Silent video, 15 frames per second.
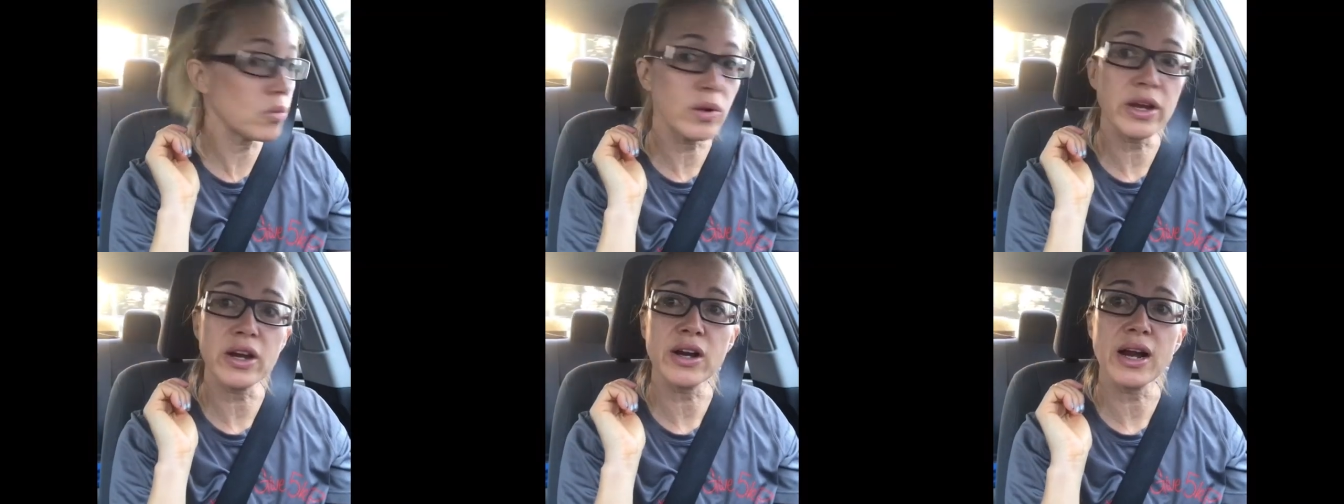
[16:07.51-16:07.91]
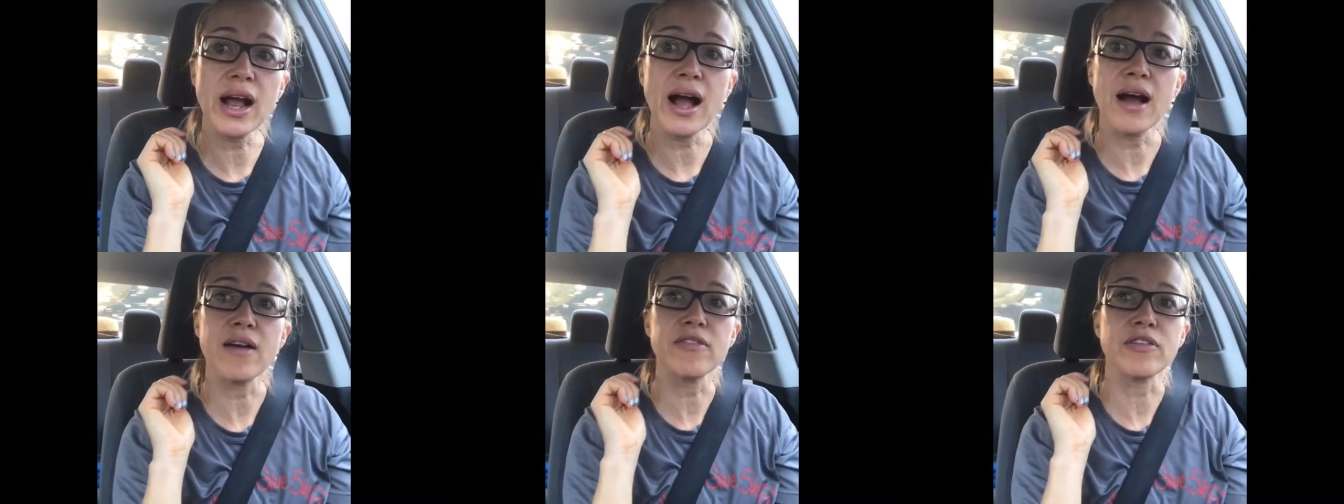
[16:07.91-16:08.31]
We are
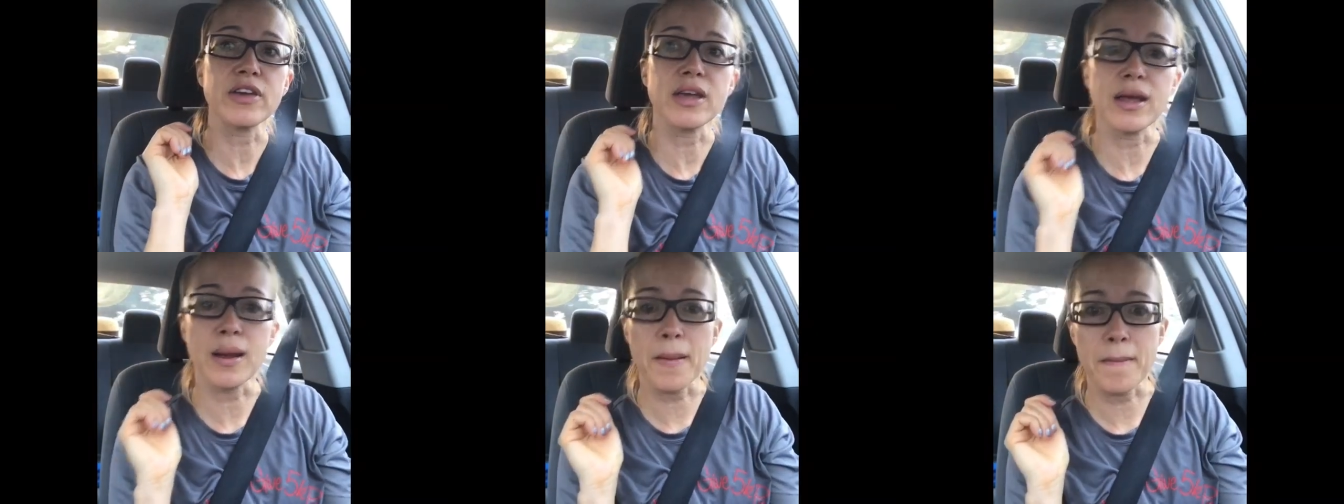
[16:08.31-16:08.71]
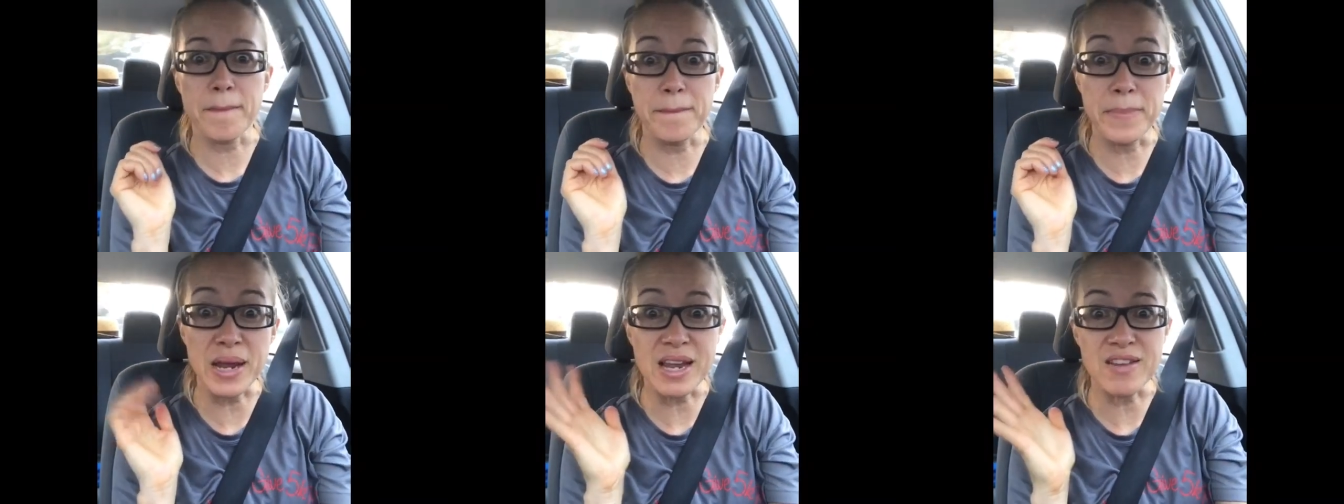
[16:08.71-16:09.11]
having
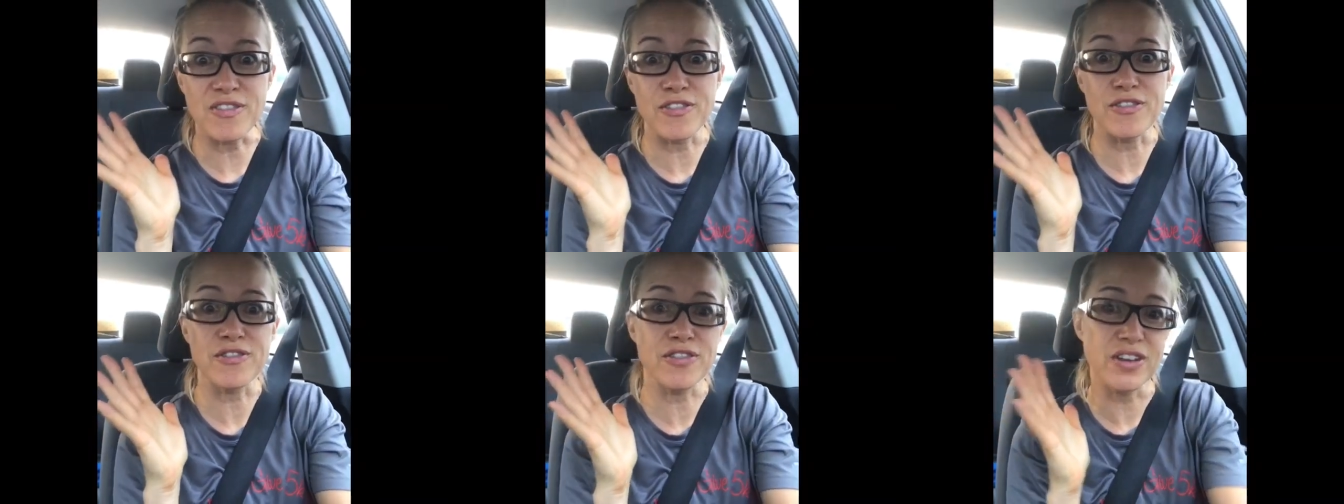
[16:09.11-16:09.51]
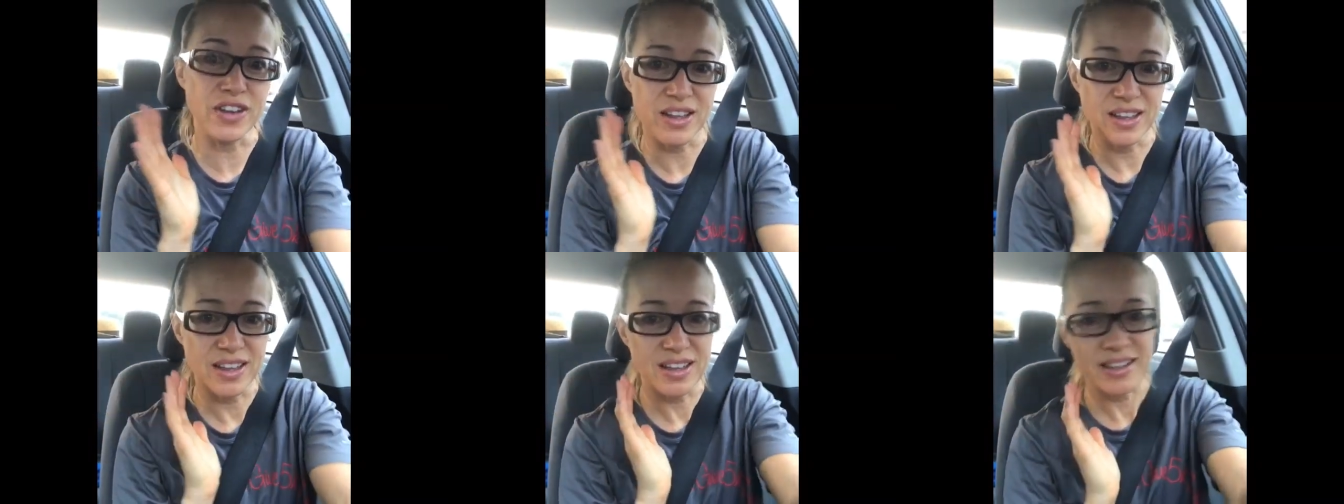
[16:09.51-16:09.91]
beef.
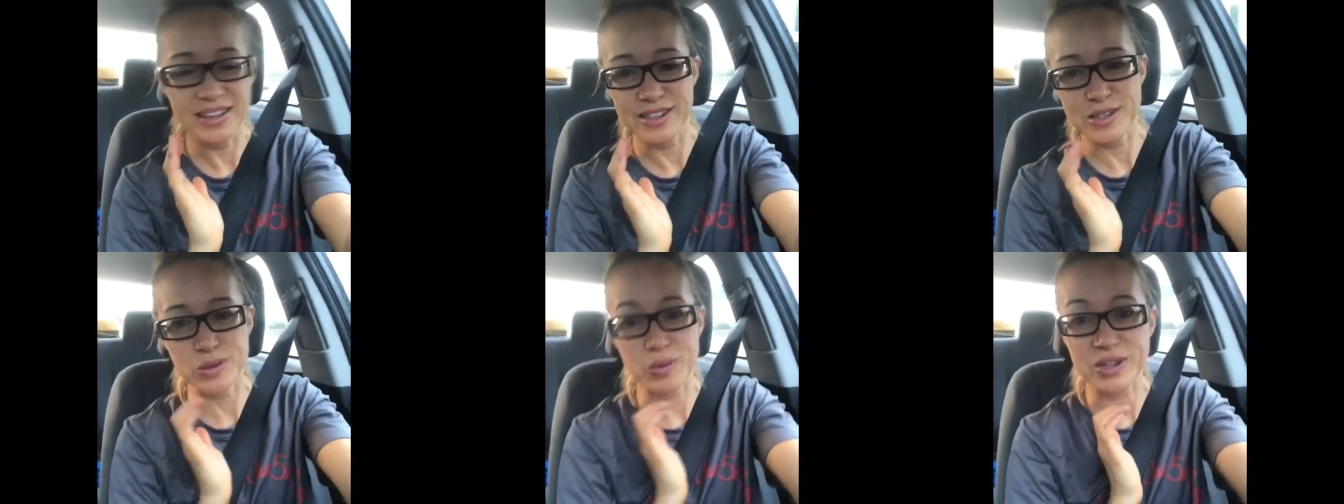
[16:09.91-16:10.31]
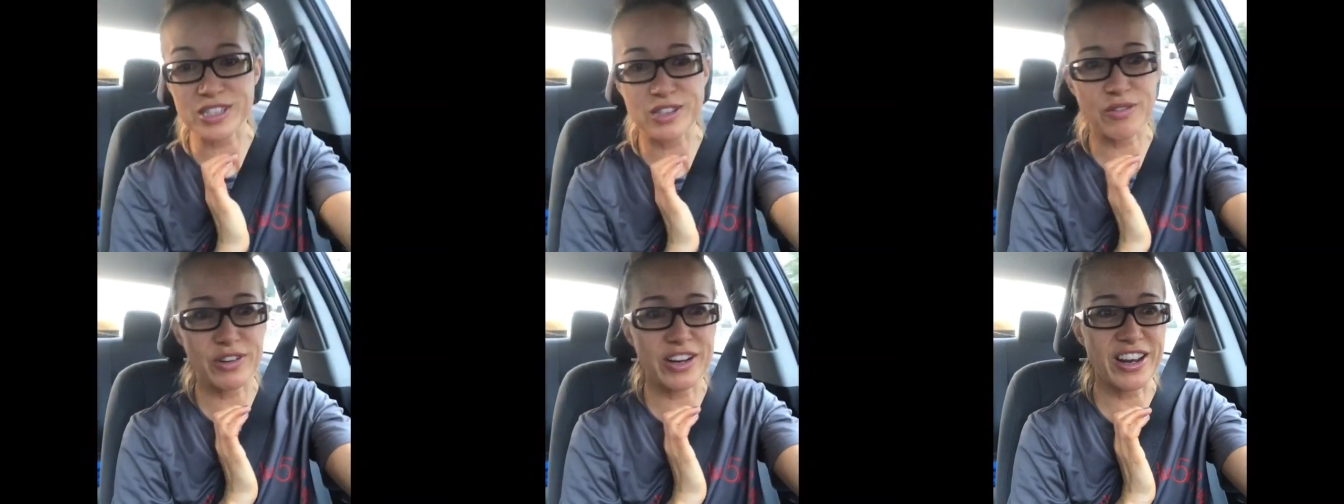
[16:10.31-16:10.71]
It's
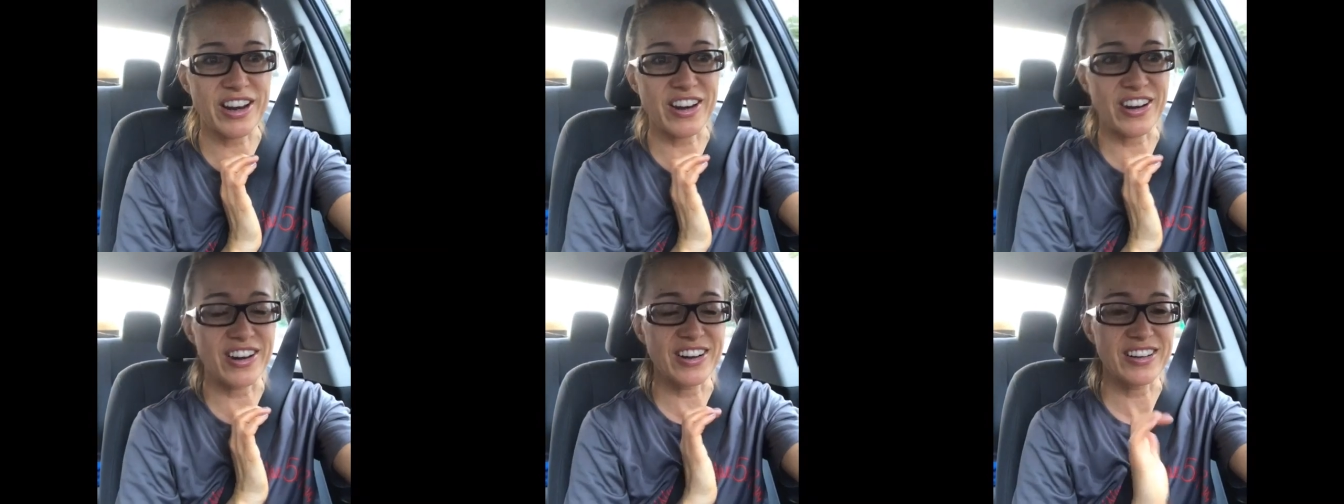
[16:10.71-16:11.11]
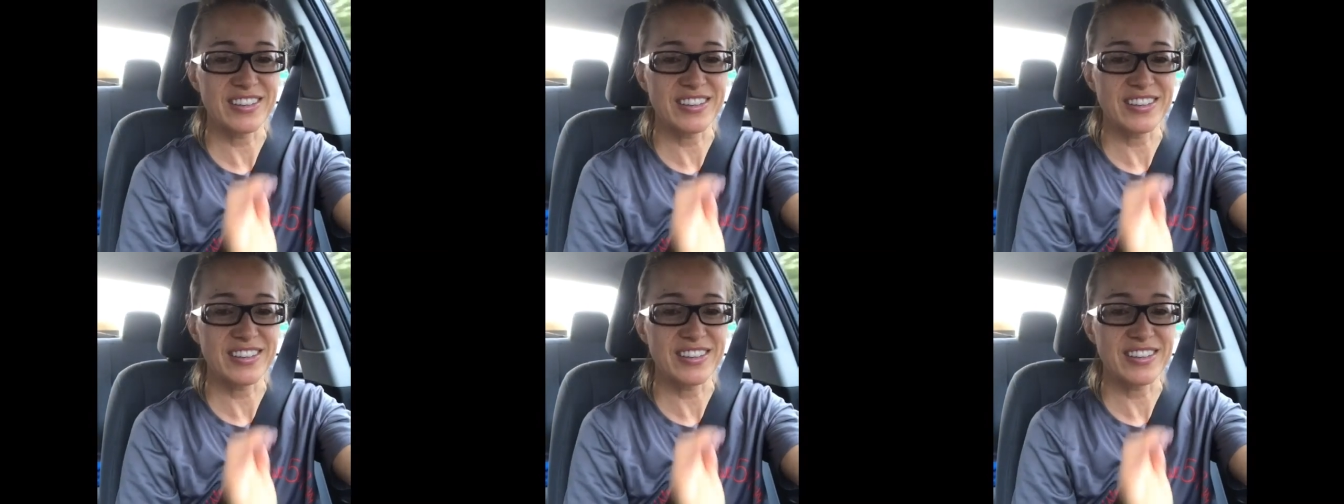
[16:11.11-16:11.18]
what's for dinner.